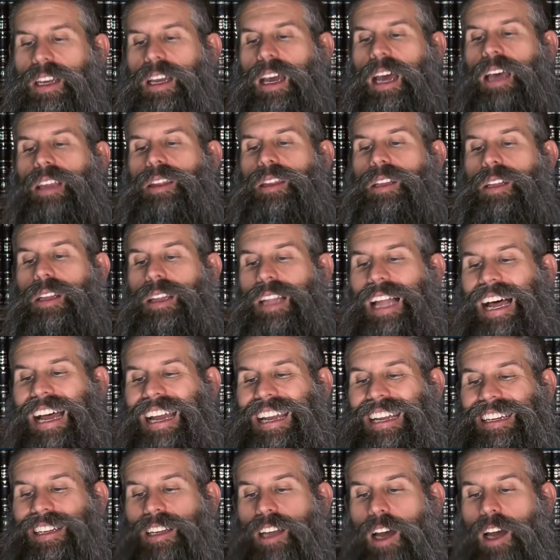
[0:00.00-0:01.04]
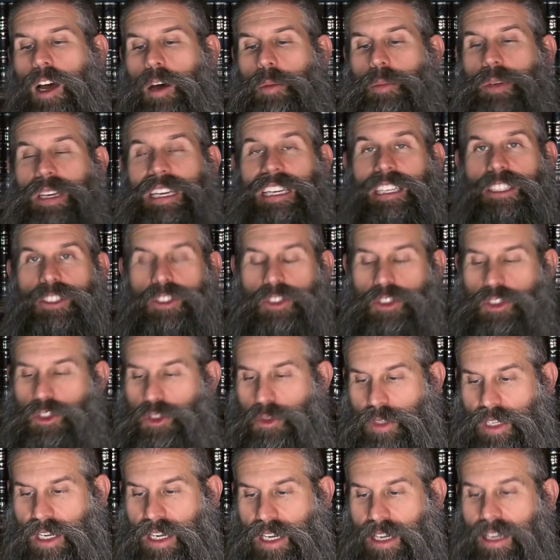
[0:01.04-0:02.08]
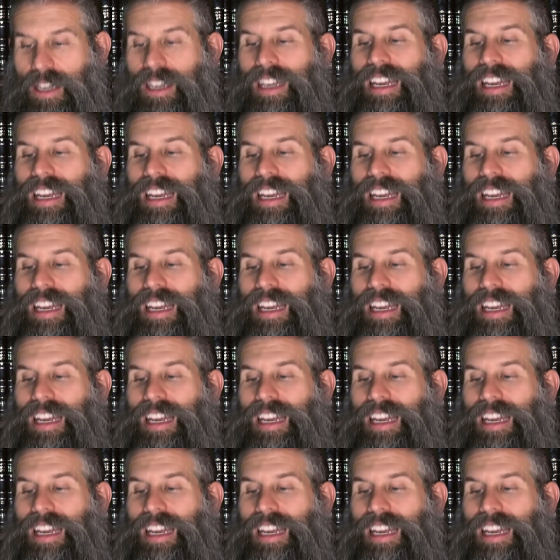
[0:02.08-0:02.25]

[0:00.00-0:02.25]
and the lion cub is Judah,